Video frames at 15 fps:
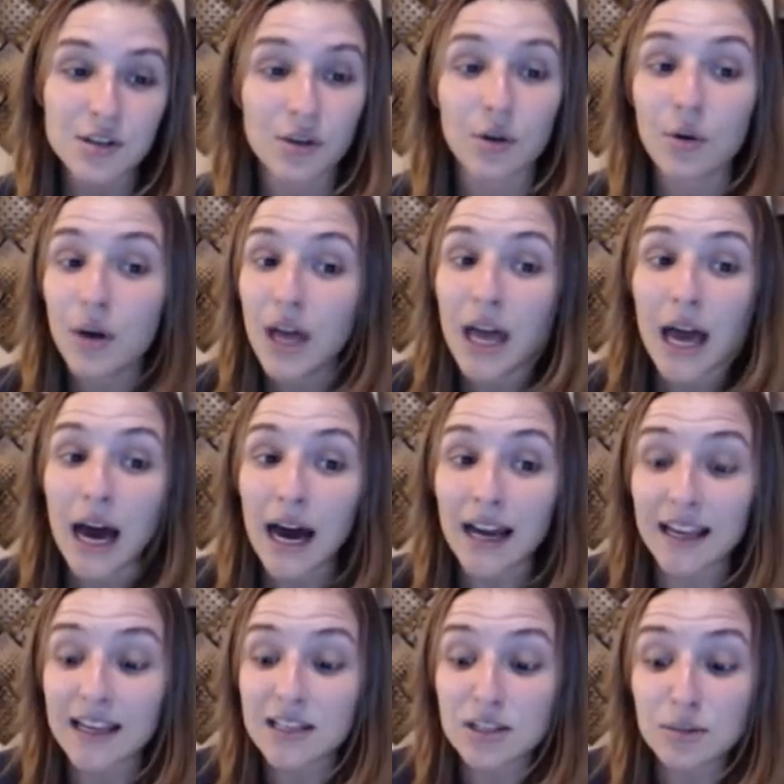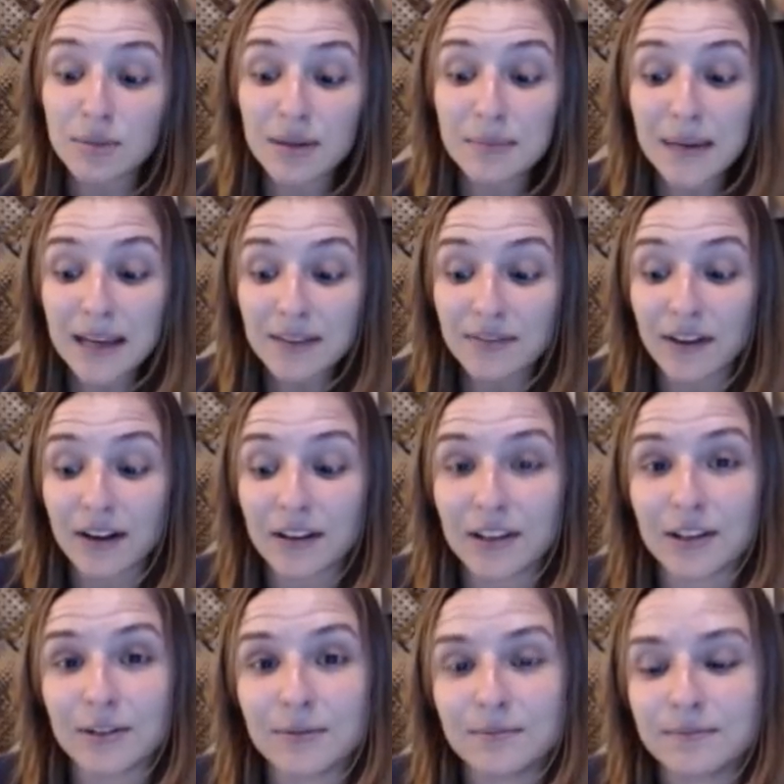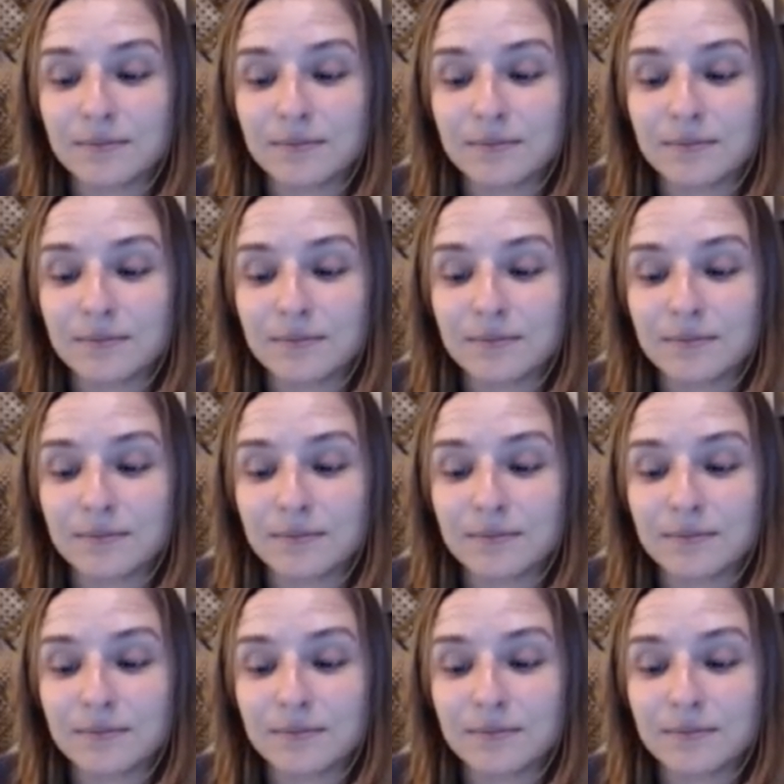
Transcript: So I guess it'll be bank value.